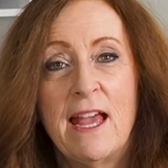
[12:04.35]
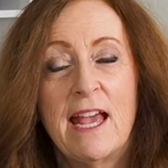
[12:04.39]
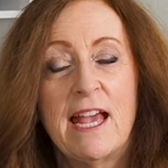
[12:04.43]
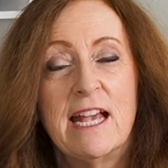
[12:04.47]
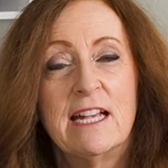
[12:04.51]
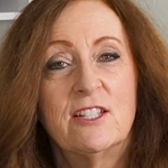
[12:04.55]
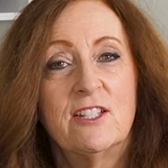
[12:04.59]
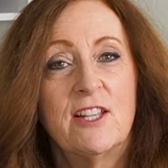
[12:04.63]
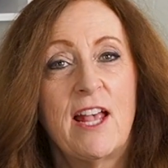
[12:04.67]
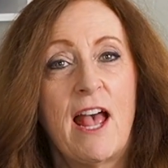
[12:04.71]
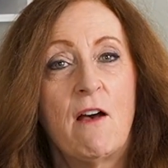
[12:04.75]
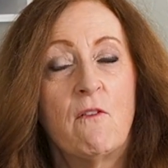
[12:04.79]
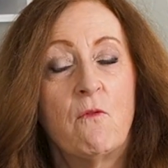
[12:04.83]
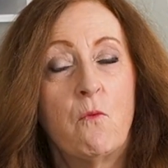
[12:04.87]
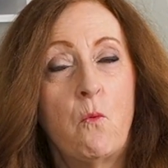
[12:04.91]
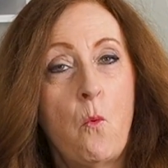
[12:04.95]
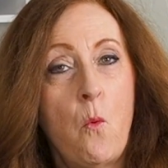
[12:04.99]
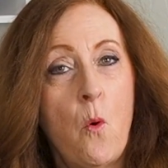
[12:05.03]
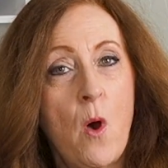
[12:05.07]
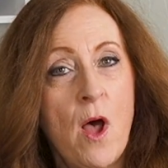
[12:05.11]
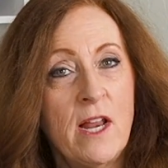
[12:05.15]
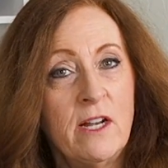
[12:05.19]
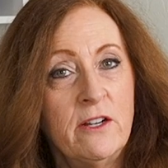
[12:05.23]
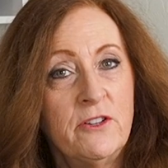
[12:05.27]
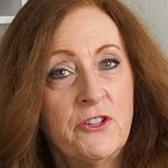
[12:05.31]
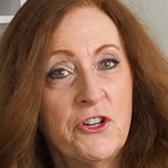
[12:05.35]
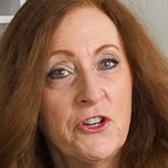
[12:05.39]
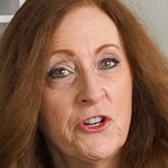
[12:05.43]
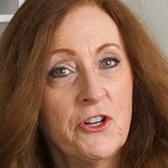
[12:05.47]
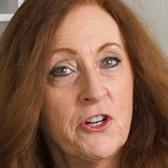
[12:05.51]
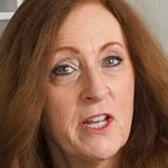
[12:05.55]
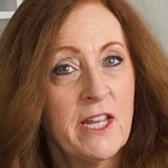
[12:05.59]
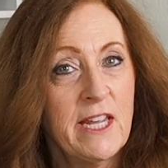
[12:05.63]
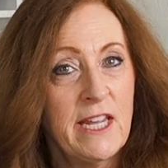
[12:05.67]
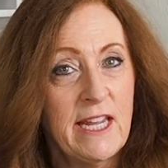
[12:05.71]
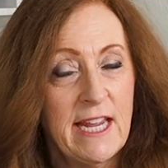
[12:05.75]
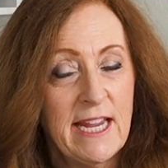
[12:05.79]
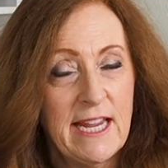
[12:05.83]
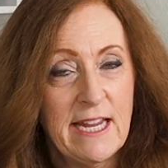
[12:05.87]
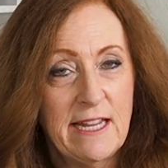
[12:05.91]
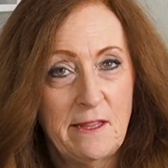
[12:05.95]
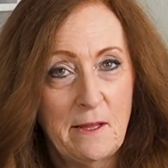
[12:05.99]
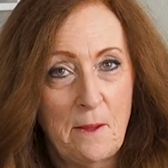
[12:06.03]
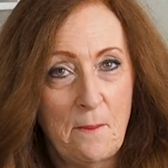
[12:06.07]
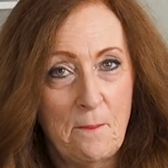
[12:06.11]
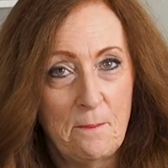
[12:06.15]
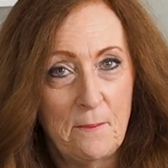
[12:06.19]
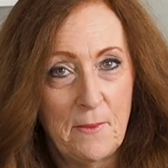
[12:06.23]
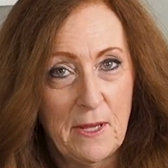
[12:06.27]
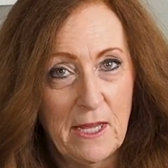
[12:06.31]
is have one turkey in
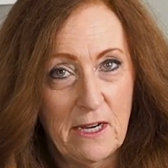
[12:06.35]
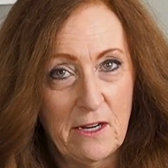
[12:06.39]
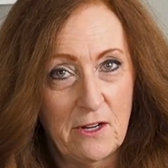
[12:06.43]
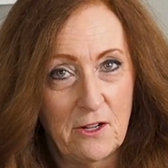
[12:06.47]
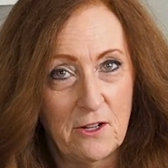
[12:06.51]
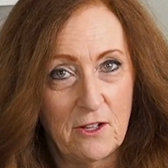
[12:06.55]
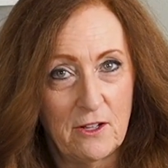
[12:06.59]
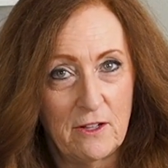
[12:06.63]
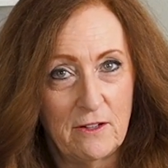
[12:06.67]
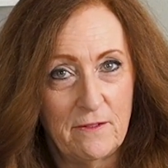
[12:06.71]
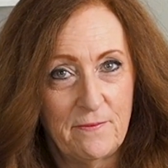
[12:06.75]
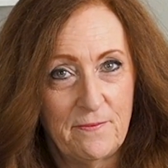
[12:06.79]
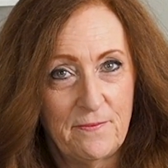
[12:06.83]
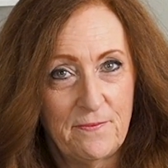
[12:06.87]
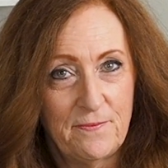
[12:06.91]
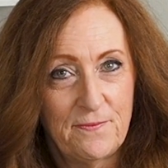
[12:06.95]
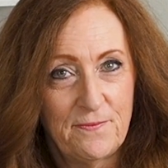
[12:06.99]
the middle.